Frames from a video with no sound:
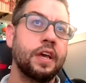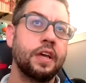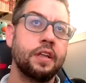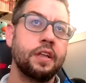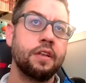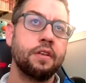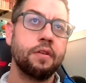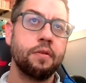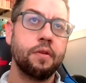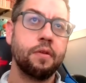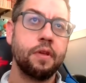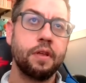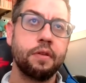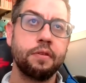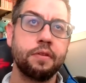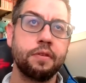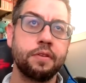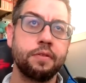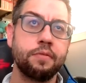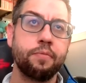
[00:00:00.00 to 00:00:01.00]
and
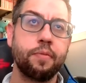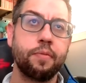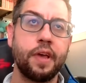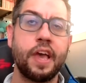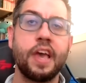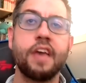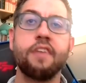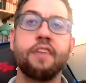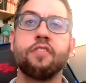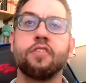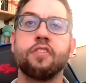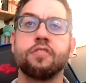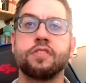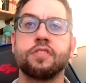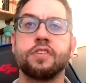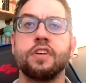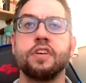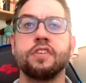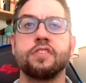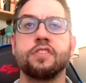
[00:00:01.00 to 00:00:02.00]

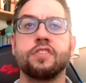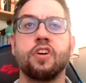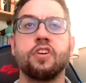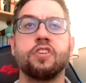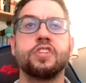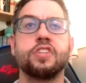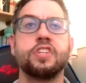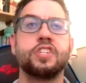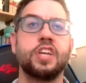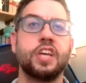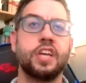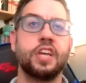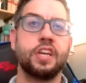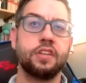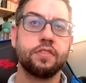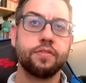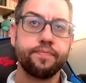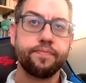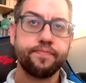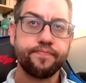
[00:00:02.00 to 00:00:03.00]
behaviors start to
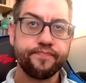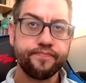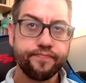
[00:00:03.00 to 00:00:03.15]
change.